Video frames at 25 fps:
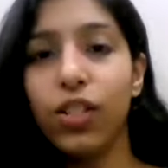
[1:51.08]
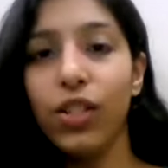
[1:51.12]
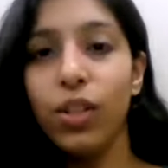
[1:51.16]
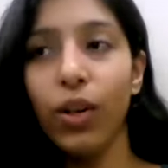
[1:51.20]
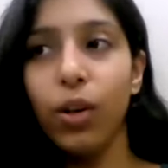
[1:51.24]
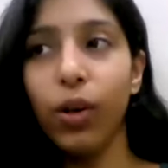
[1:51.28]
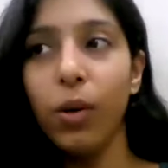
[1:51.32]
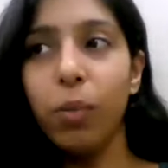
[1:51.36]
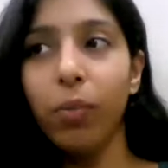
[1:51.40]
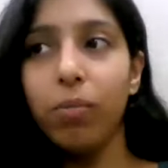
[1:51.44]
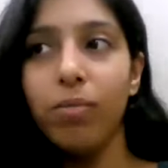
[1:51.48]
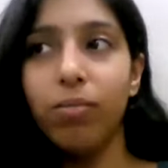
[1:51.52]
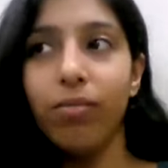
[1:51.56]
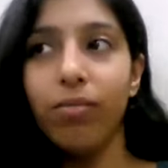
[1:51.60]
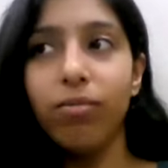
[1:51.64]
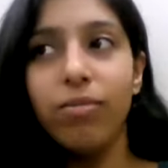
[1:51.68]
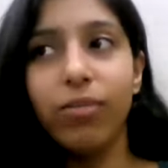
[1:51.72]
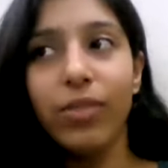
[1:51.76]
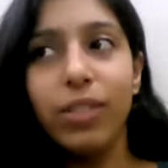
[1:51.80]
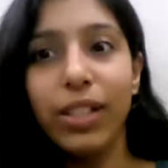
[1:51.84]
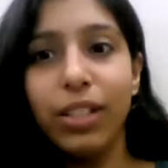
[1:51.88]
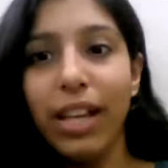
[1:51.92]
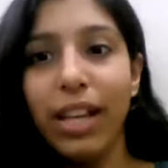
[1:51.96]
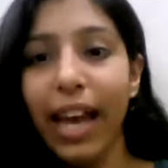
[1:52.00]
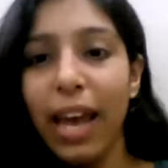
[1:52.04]
So
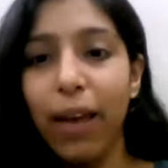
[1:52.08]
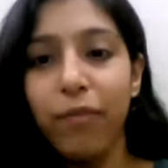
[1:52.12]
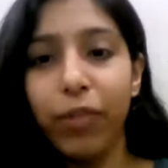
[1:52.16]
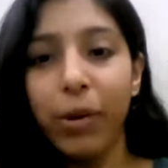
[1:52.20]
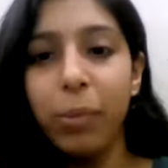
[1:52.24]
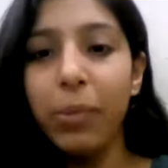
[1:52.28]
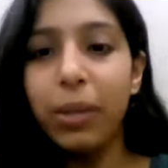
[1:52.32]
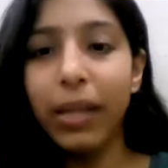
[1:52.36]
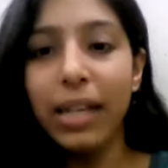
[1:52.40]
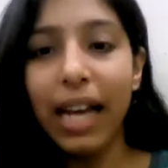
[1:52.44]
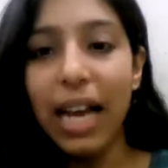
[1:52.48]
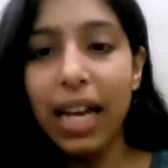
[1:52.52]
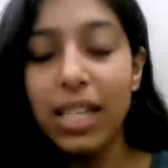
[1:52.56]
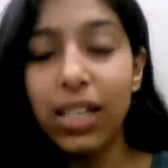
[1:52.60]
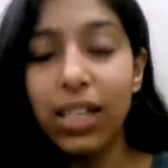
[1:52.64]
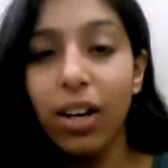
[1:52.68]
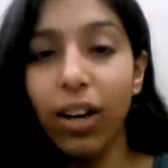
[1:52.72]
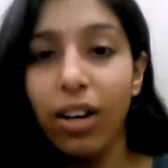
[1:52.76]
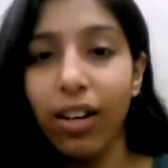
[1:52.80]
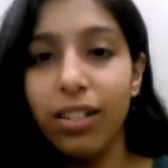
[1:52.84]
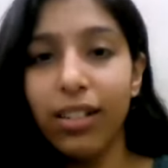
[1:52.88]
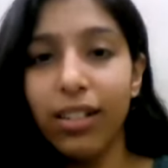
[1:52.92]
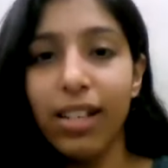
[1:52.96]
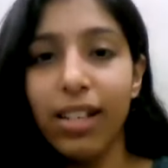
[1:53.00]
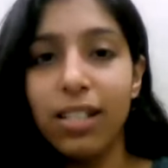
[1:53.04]
everybody has
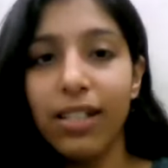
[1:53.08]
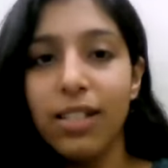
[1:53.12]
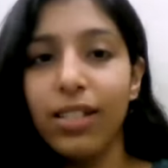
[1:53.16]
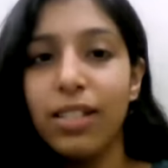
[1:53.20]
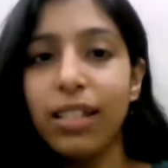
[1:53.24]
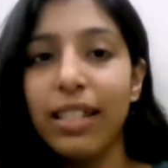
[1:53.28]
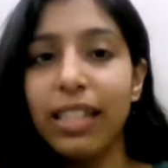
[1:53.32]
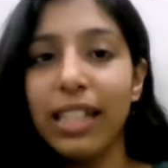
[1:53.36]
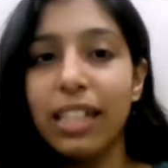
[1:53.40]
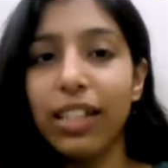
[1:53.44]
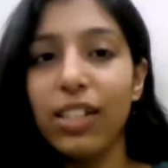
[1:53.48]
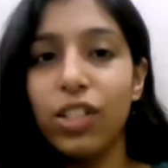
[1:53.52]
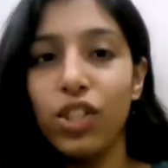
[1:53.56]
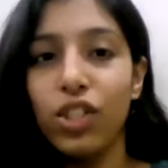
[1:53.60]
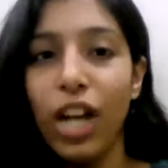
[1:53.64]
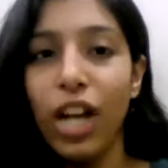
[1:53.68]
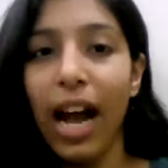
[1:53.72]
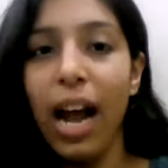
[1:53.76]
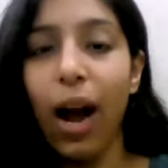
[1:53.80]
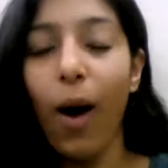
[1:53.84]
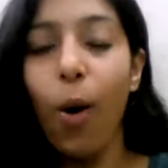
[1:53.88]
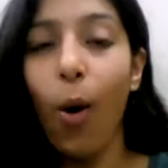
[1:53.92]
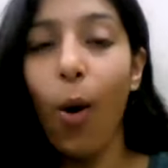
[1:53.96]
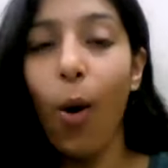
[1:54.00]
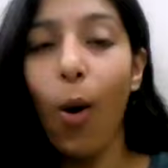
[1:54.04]
heard this,
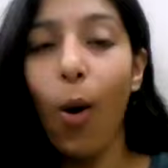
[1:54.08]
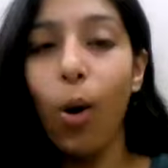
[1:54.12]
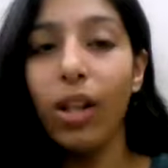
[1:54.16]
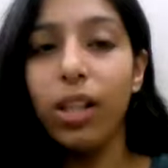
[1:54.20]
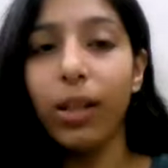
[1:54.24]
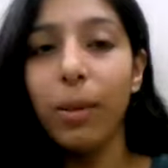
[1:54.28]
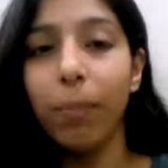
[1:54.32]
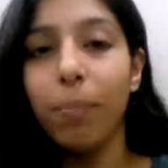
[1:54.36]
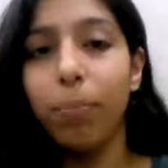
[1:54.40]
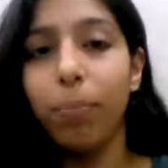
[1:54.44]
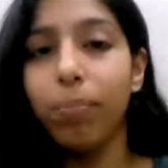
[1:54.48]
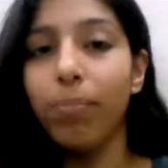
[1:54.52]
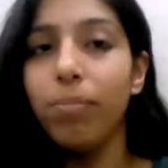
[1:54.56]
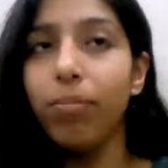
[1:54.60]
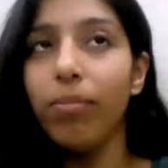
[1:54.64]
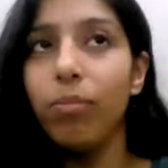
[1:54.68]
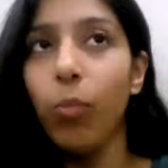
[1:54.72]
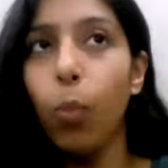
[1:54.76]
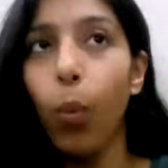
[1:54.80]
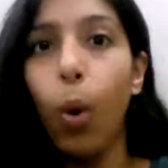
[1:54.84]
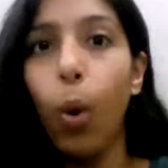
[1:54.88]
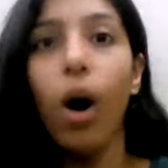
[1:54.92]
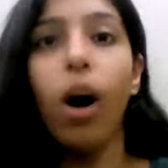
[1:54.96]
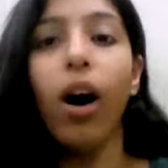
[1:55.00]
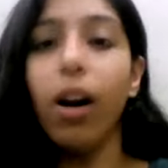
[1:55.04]
all the
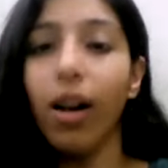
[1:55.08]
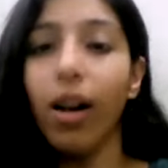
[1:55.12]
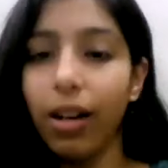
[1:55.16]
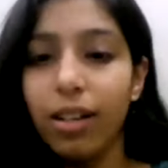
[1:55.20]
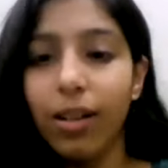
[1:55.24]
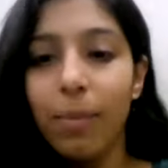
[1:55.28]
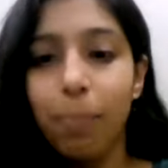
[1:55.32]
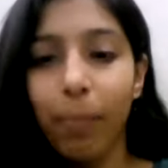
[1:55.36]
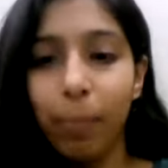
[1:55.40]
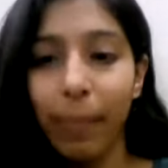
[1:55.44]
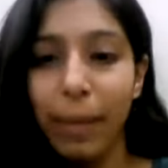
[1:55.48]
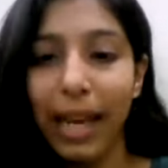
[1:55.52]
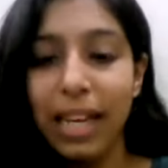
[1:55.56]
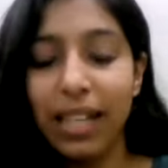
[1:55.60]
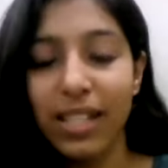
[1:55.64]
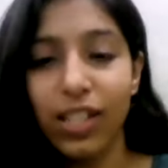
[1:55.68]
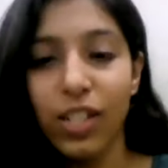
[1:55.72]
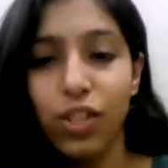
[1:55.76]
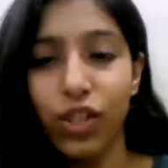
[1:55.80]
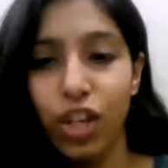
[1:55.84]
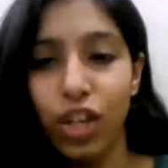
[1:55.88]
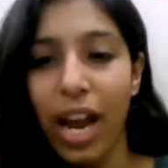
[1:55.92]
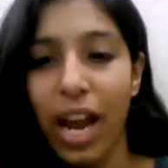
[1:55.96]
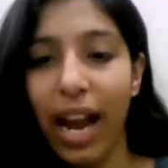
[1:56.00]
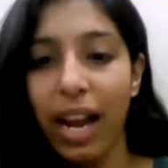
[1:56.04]
work makes a
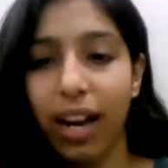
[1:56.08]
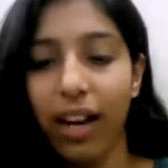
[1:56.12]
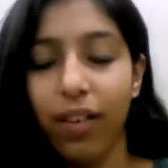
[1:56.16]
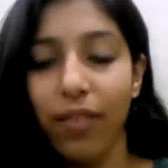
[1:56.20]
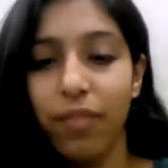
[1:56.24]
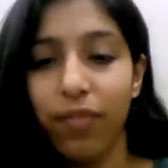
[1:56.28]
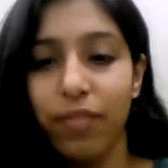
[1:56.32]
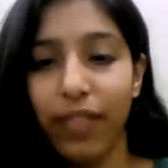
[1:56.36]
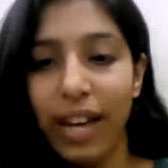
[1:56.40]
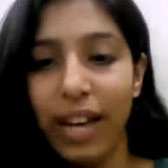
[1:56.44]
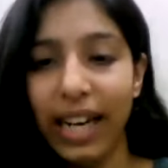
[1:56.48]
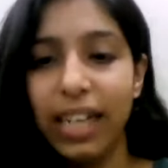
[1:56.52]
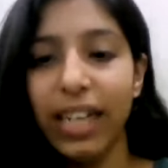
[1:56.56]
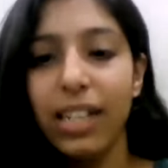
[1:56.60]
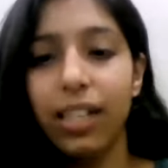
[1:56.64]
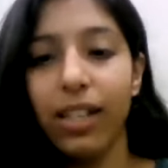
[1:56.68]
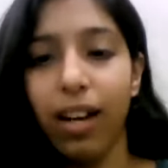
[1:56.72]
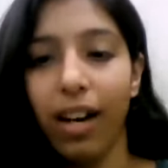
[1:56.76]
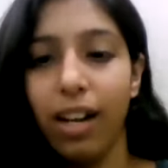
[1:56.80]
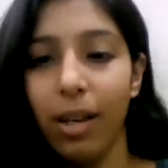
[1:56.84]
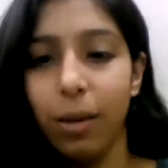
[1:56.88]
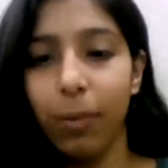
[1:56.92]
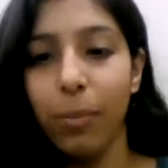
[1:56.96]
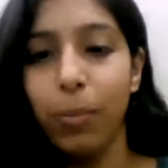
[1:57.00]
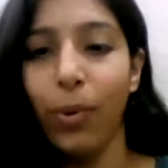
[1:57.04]
Jack a very
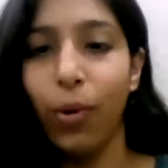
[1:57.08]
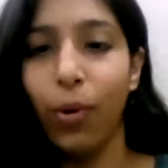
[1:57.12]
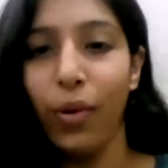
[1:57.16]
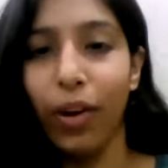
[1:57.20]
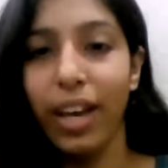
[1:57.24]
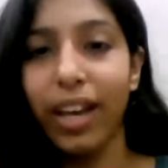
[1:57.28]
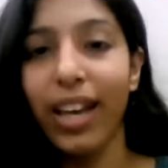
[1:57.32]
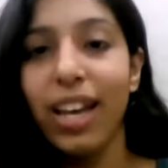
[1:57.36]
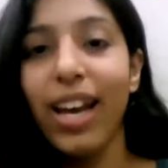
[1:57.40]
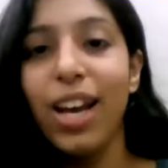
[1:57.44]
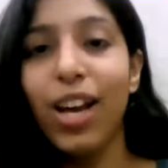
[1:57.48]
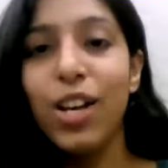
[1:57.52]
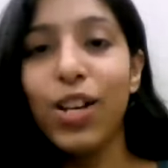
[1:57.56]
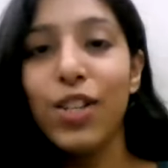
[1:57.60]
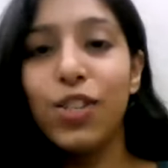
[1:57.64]
dull boy.